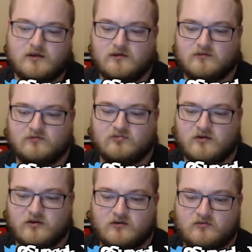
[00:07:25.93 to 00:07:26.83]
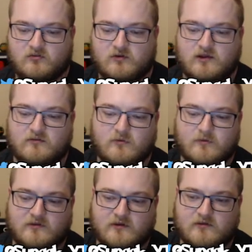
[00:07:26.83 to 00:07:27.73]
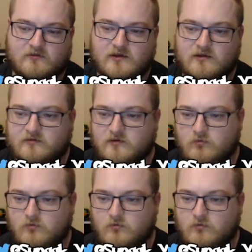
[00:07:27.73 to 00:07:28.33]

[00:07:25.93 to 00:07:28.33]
He's in charge. Okay, so why am I telling you this now? Let's go.